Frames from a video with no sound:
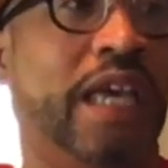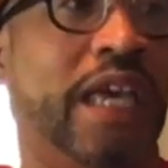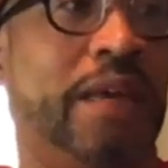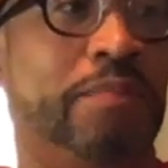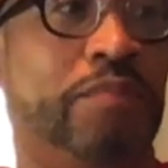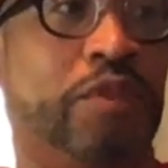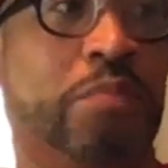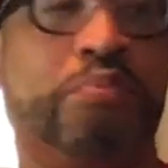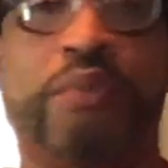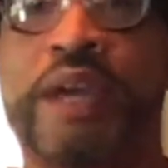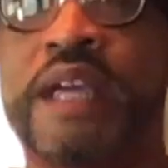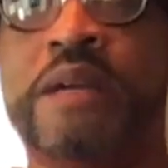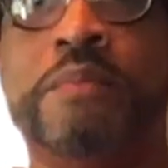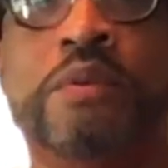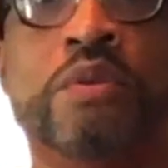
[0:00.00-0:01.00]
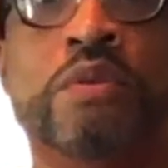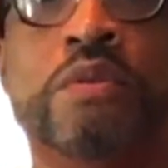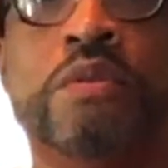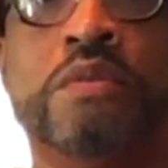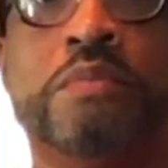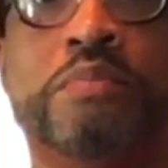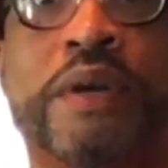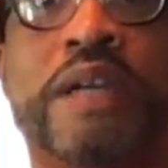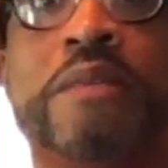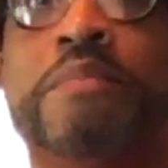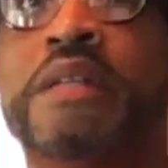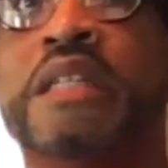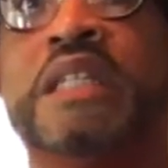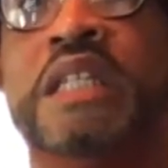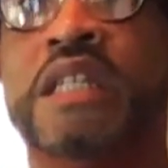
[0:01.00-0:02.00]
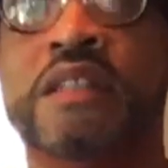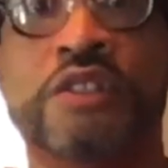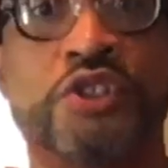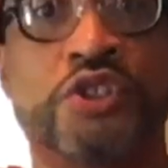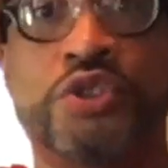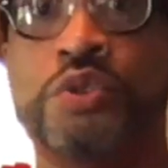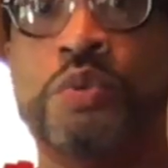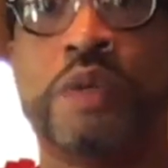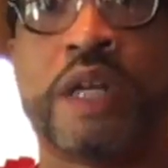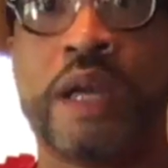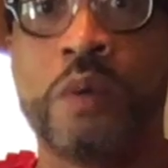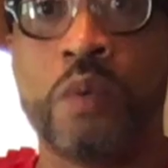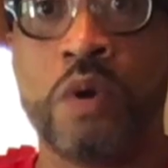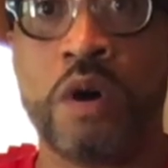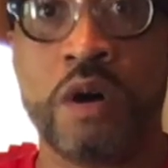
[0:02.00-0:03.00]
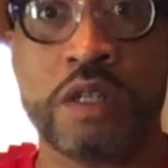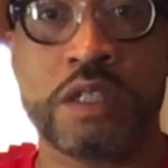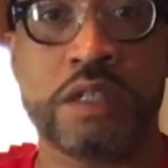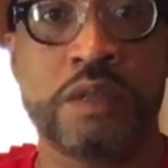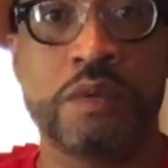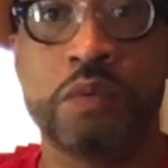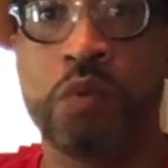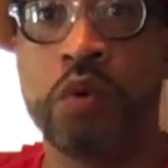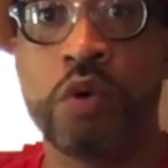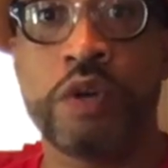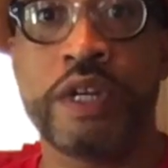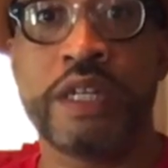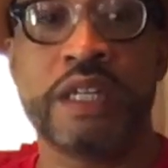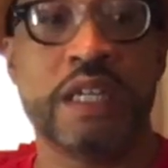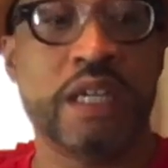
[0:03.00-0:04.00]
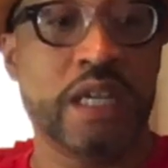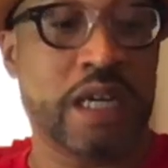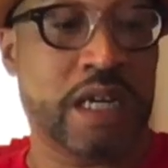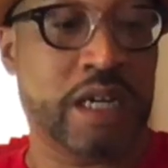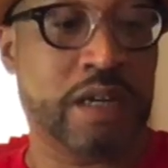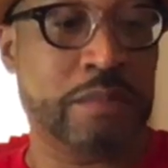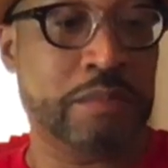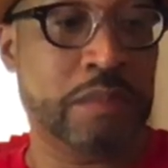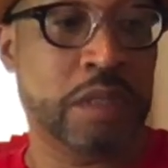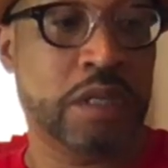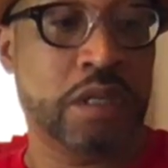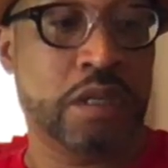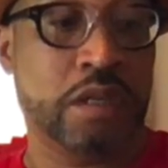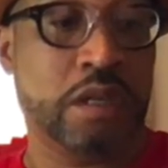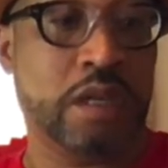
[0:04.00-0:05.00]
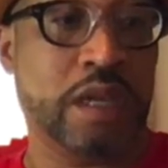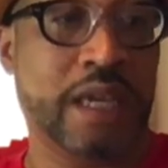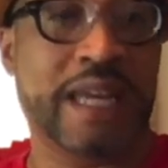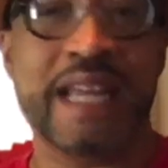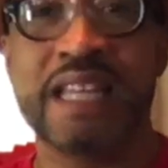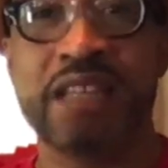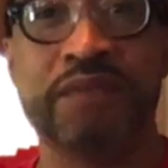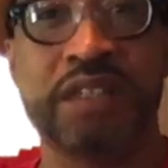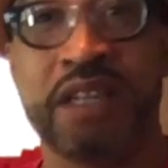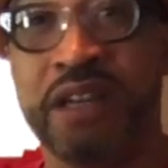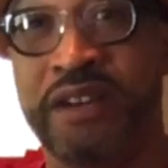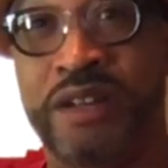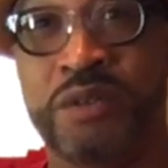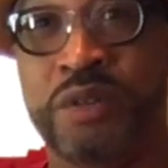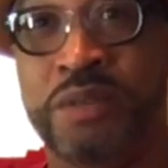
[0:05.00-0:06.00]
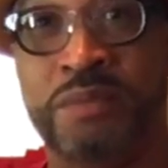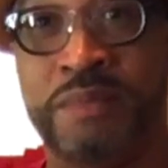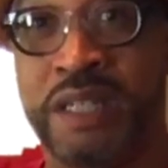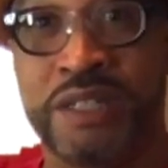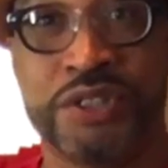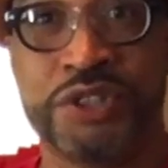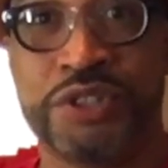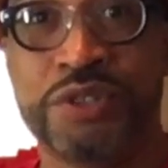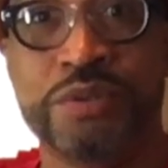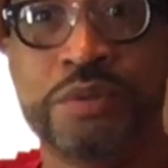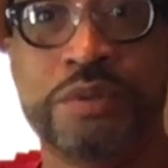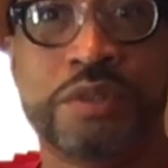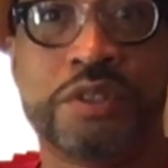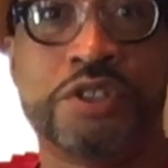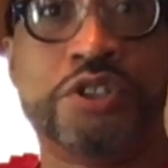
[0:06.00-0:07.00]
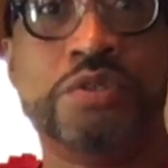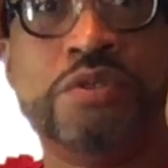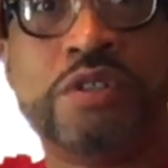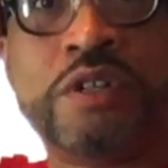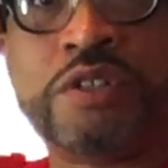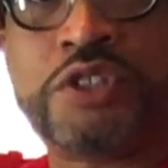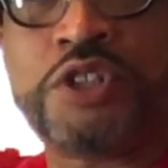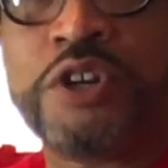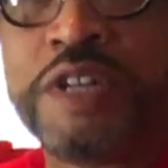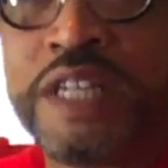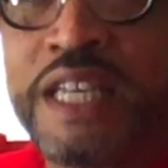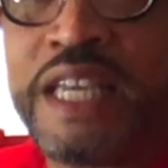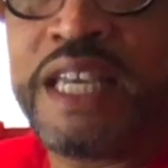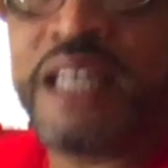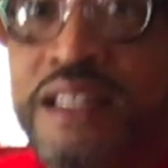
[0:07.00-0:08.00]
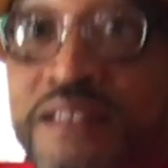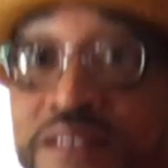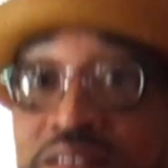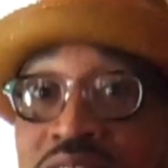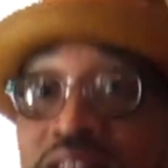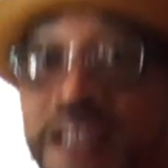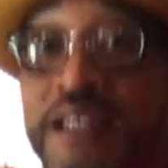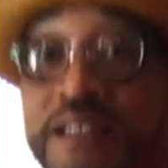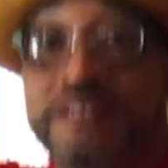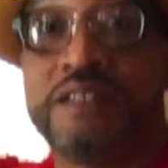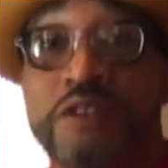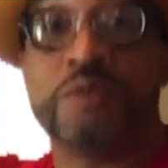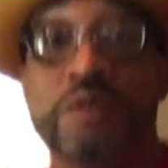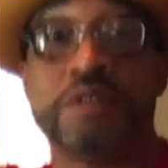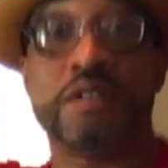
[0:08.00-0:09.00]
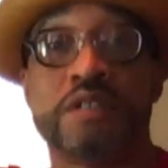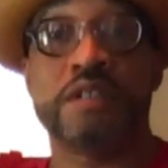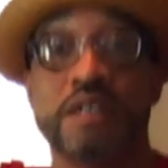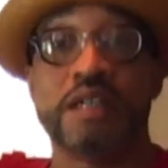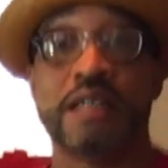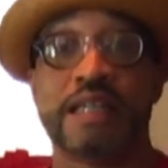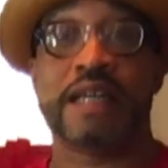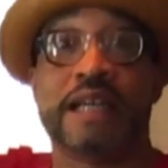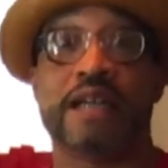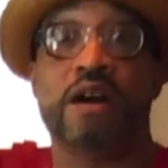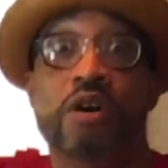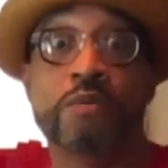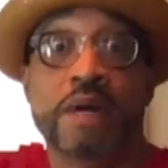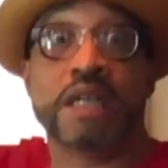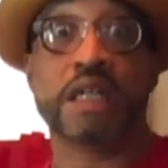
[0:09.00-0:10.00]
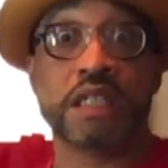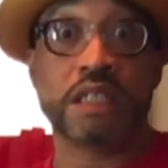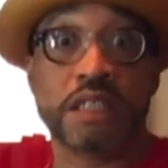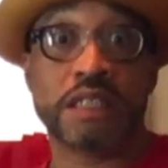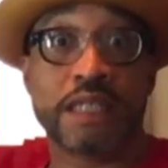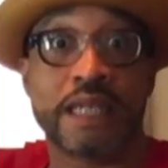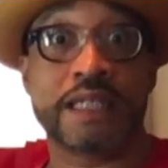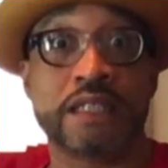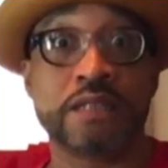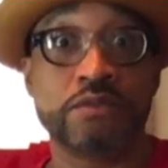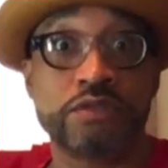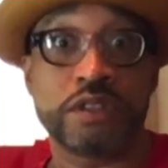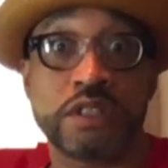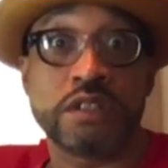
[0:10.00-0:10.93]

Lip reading: The breakability in the shoe when I walked and wore it. And I live in an area where my shoes aren't turning heads. Like no one's like, oh my goodness, you got them Christian